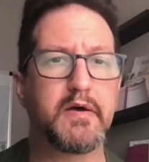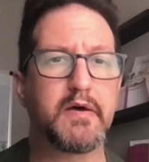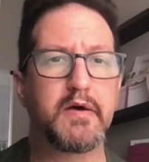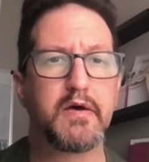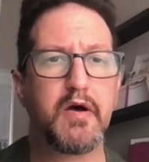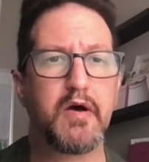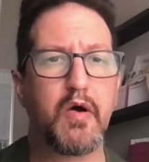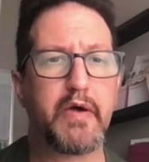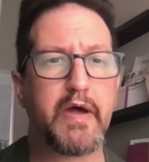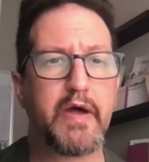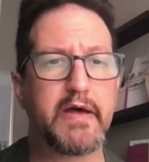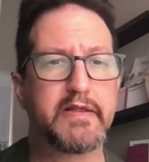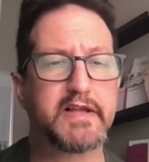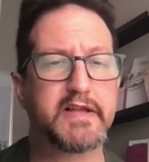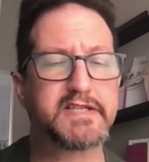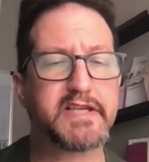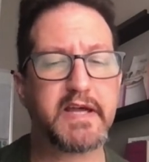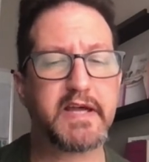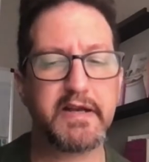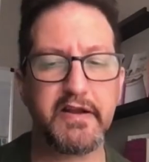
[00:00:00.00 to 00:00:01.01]
Okay,
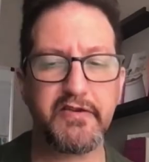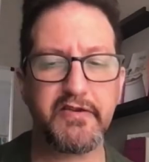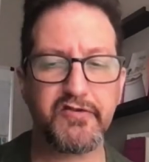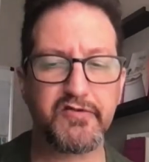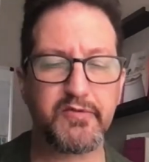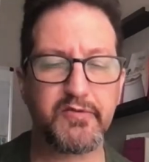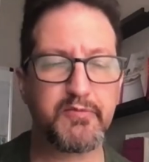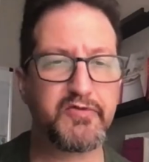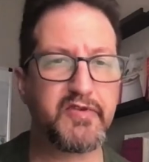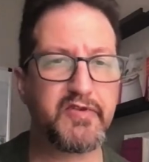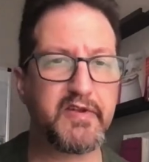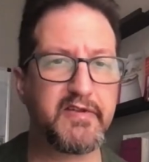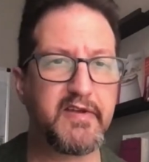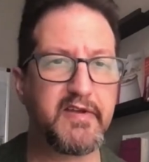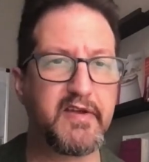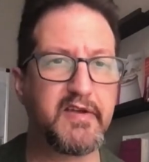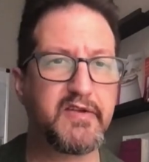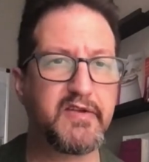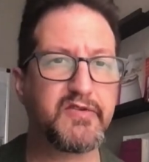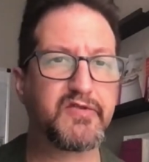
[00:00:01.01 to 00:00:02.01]
let's get into some
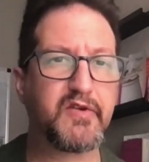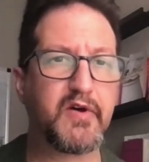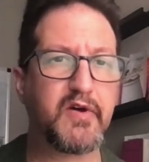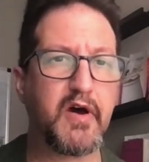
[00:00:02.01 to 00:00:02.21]
CTs